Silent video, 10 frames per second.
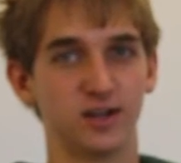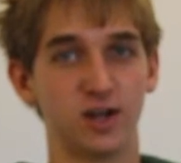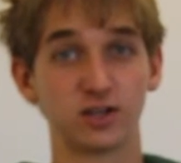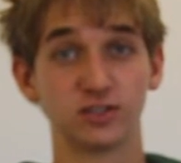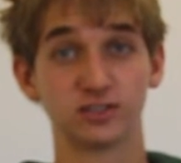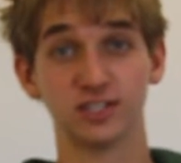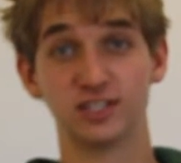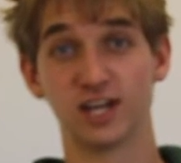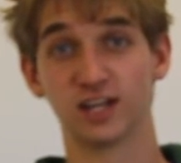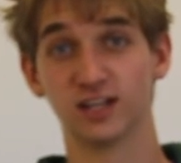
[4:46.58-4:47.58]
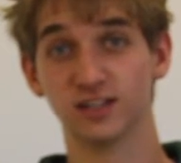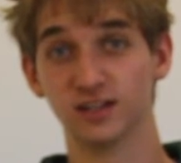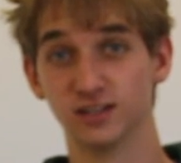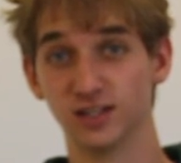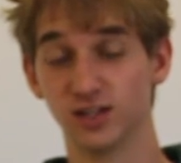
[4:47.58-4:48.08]
Doctors can take
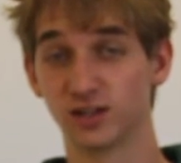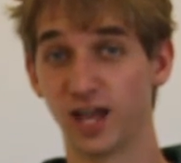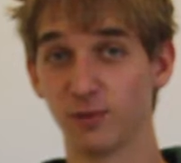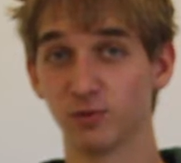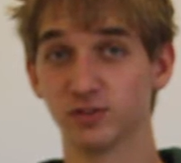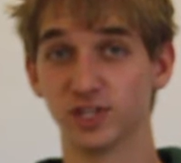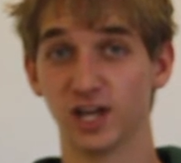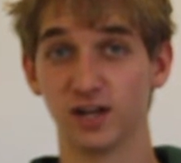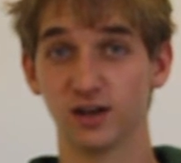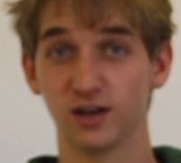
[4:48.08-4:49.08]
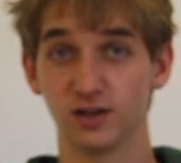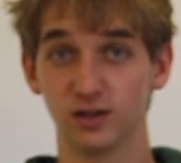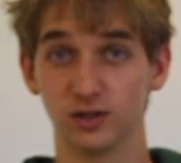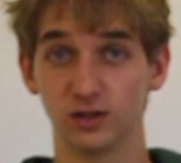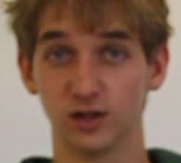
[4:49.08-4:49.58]
little cameras and
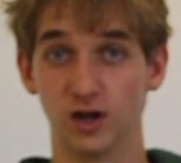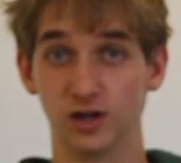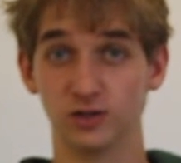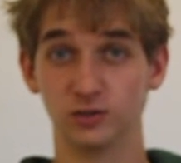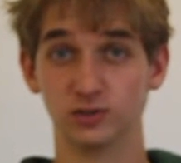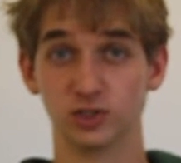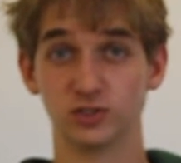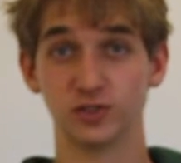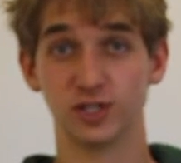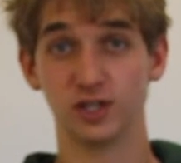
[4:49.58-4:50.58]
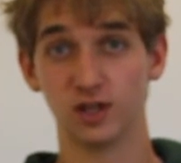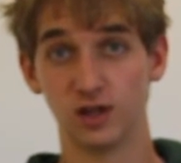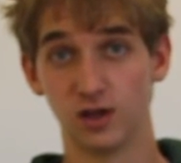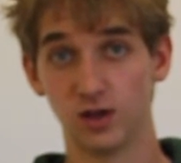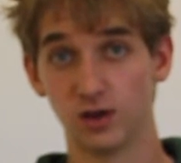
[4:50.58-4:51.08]
uh, do surgery
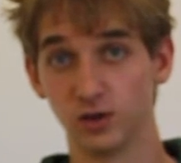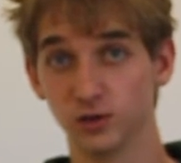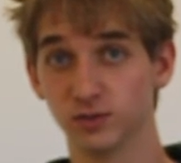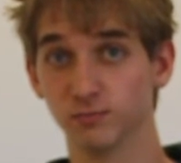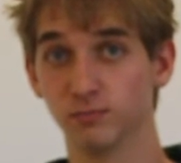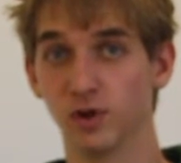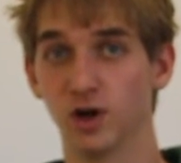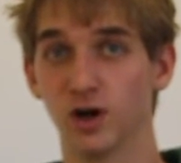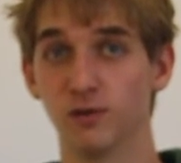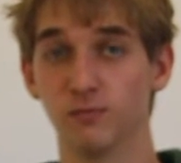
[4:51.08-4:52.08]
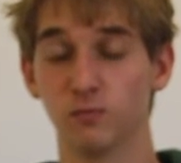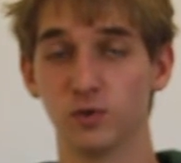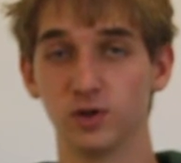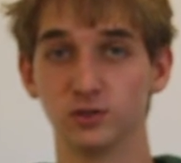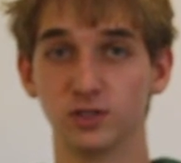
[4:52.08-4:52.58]
use, uh,
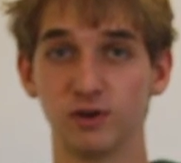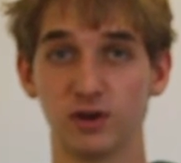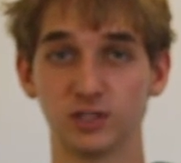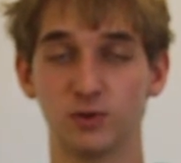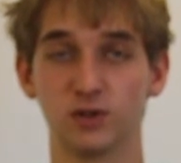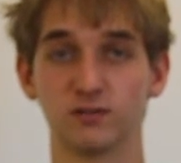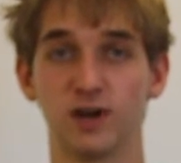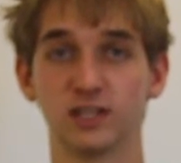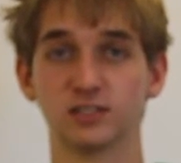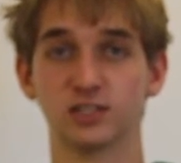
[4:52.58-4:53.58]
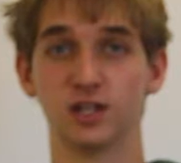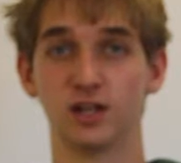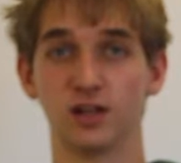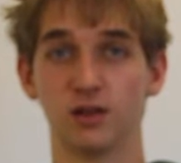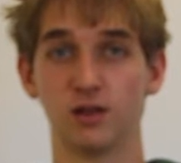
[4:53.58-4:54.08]
using very small devices,
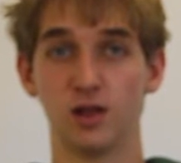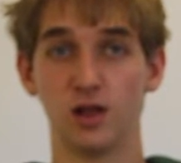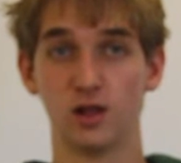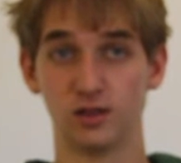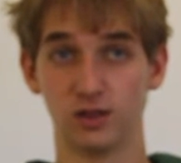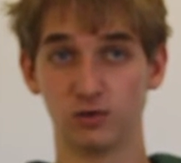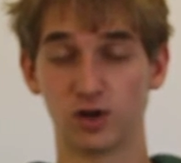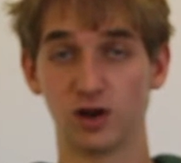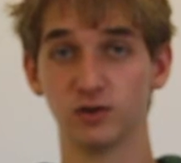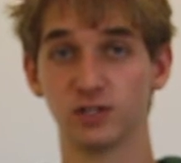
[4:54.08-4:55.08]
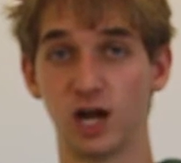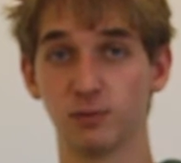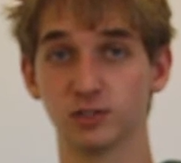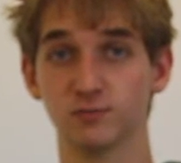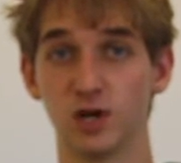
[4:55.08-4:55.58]
and the recovery
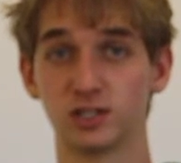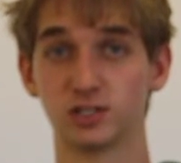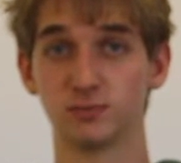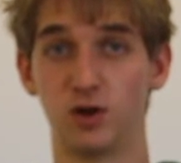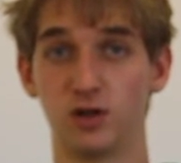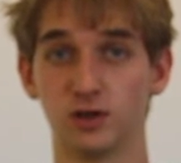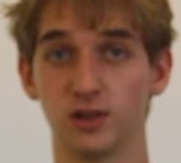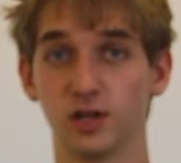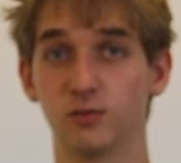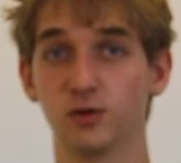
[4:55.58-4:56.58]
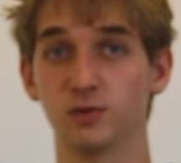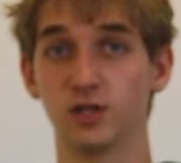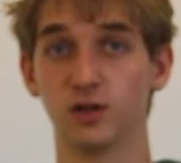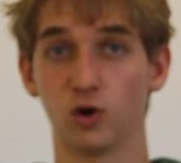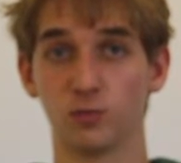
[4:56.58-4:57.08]
time is much smaller than it would
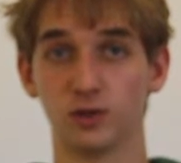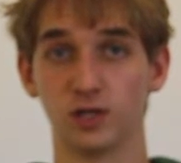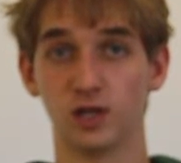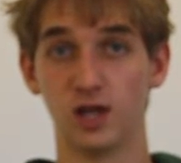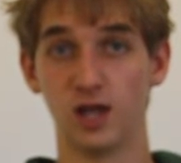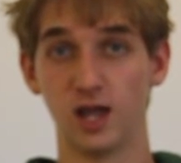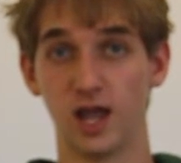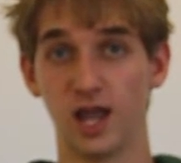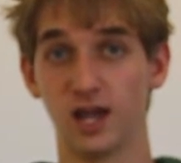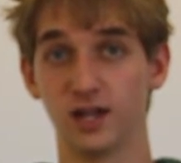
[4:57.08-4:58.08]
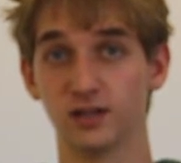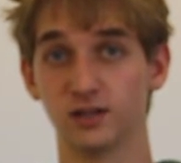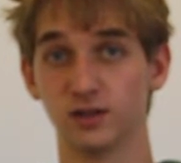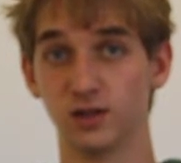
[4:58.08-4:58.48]
be normally, and